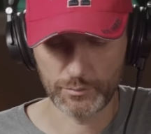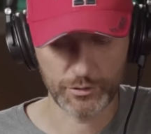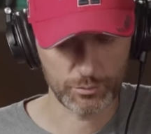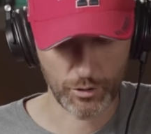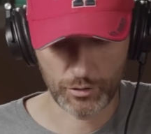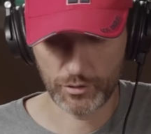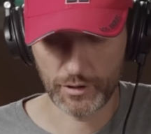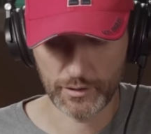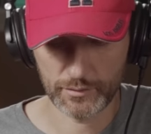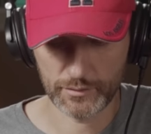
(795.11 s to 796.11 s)
I'm just
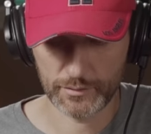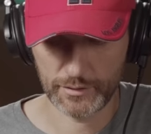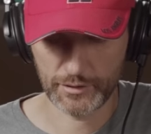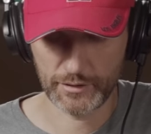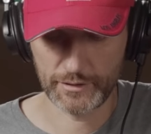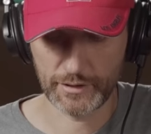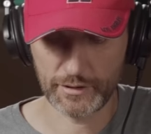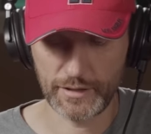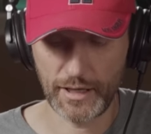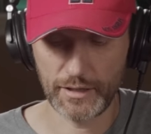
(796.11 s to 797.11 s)
recording basically the
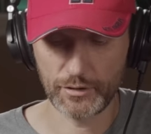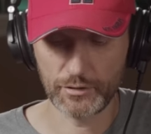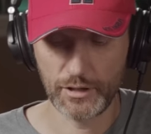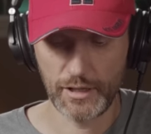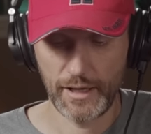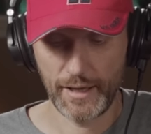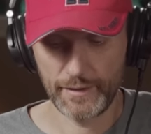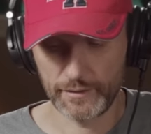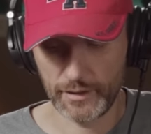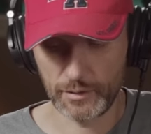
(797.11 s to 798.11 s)
clean audio.
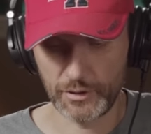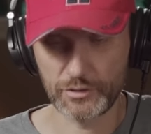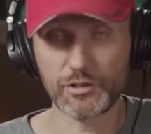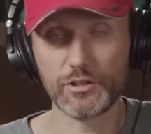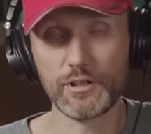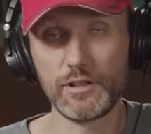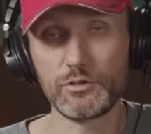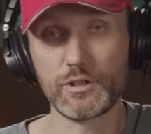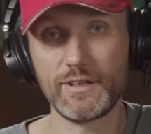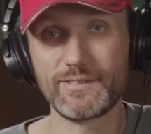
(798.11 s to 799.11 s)
And I'm actually going to
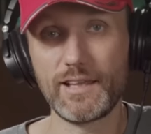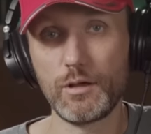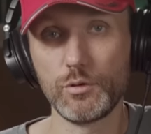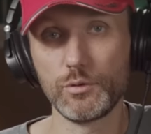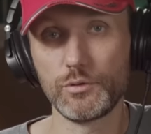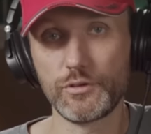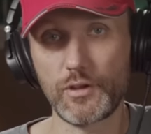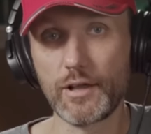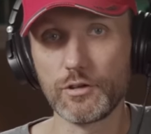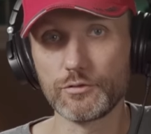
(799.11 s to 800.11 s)
let you guys download this
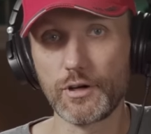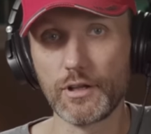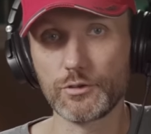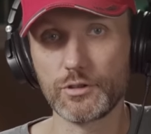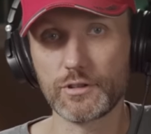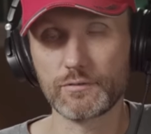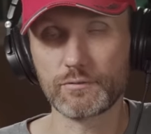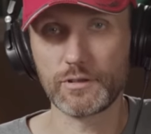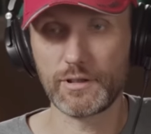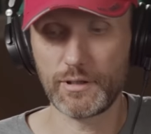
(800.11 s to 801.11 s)
audio file so you can
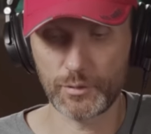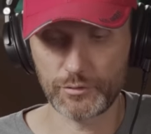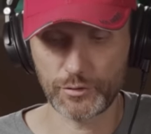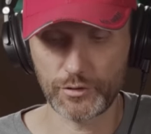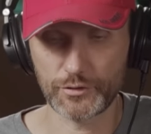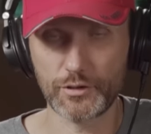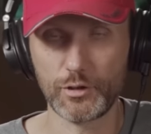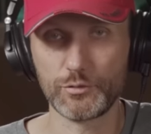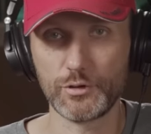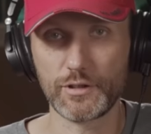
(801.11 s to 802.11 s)
hear it for
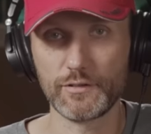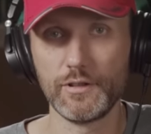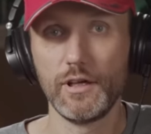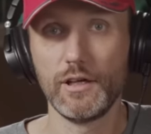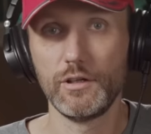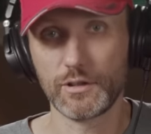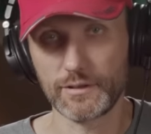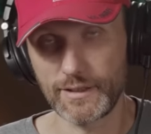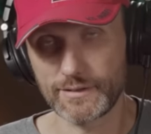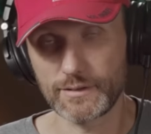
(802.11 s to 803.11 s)
yourself. You can you
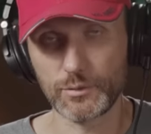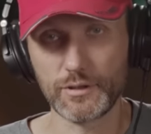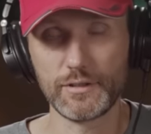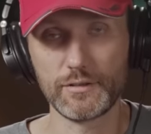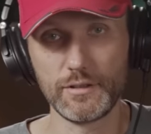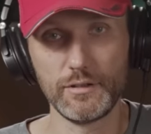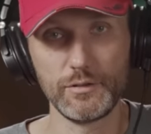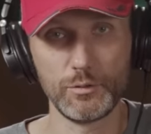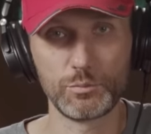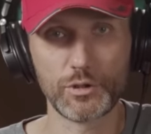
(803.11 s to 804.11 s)
can test out then and,
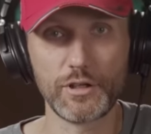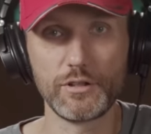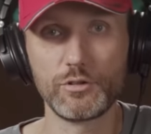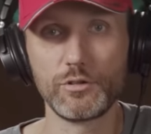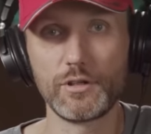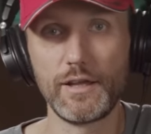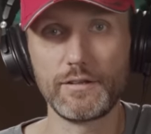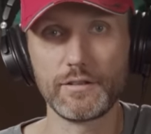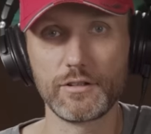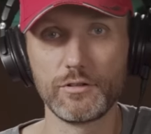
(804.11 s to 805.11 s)
you know, bring it into your
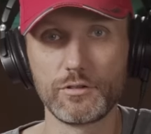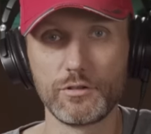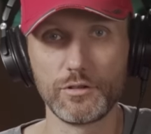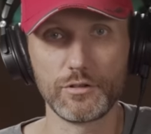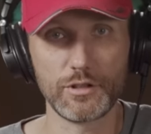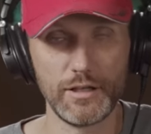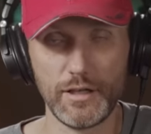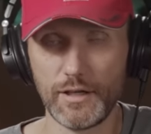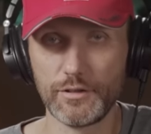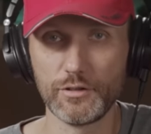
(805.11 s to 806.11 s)
editing or, or your
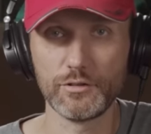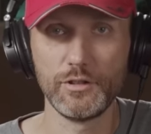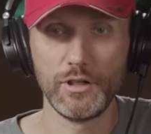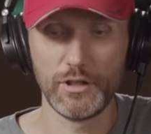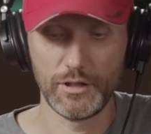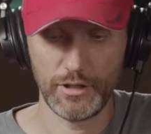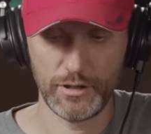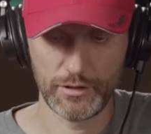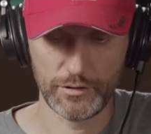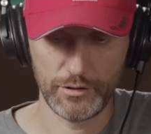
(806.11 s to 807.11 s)
audio,
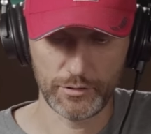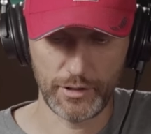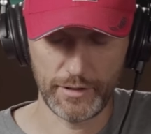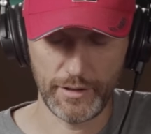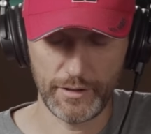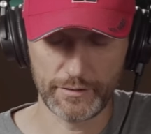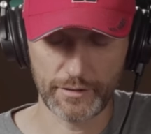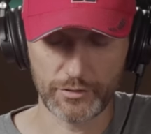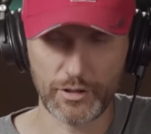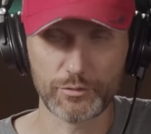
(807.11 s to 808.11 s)
uh, you know,
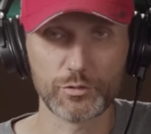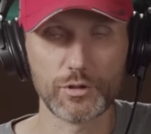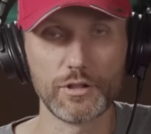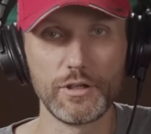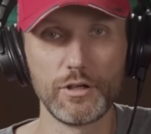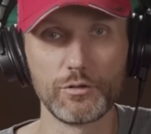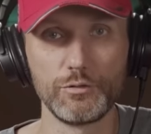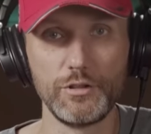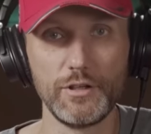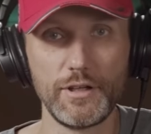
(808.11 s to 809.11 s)
editing software or
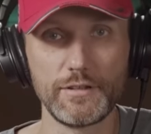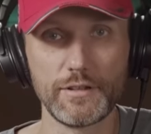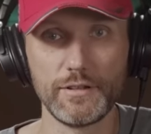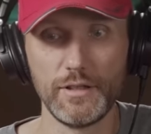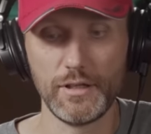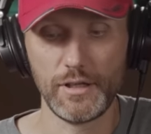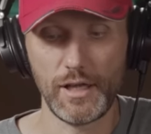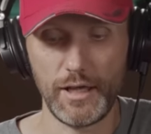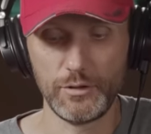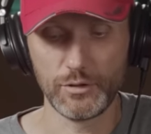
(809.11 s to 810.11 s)
video editing.
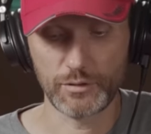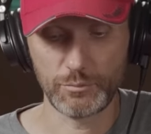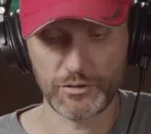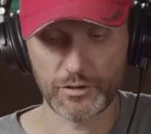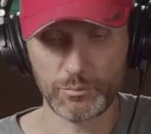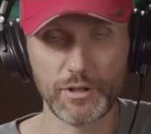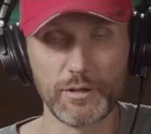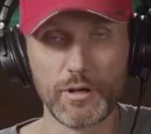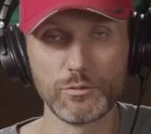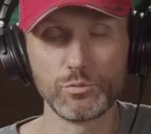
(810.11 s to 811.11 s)
And you can basically play
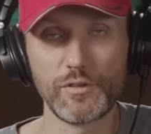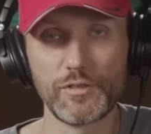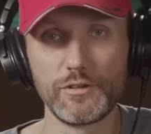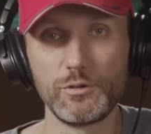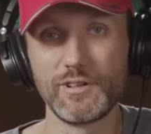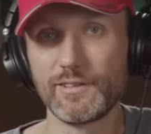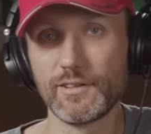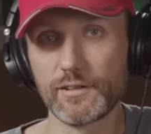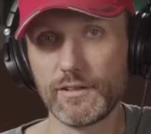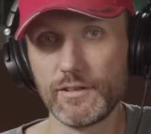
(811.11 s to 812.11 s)
around with it. You can
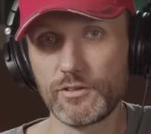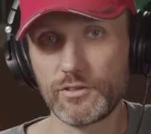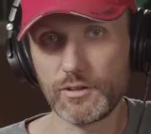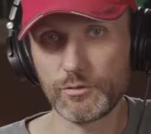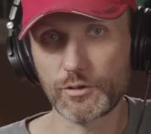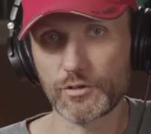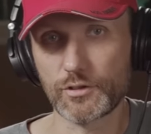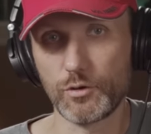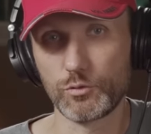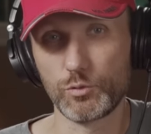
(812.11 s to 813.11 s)
then see for
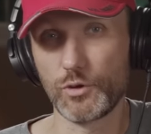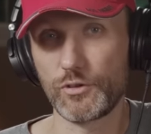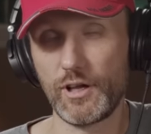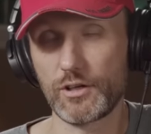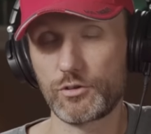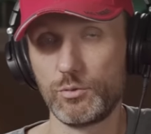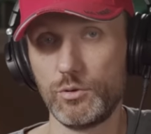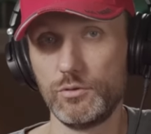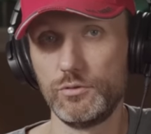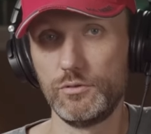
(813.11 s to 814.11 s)
yourself what the
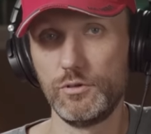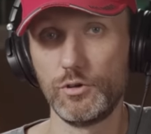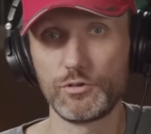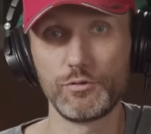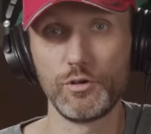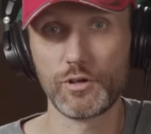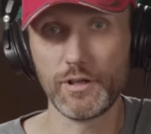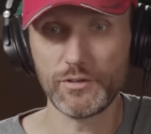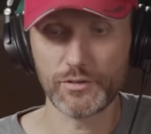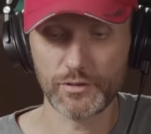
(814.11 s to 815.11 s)
actual noise floor
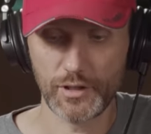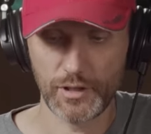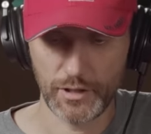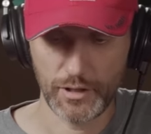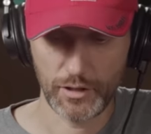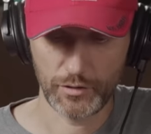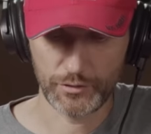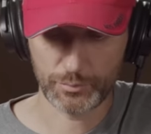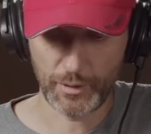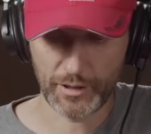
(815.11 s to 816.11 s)
is on
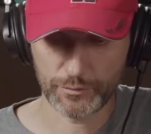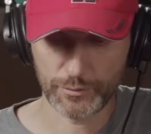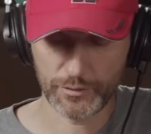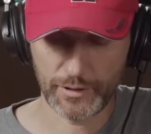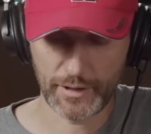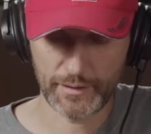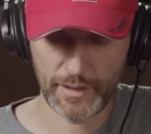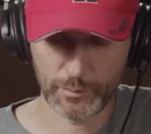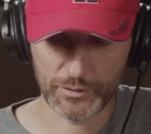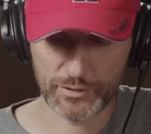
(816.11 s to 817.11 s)
this microphone and
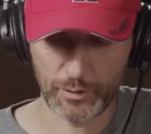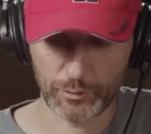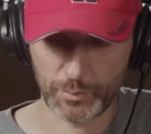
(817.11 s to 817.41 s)
how it sounds.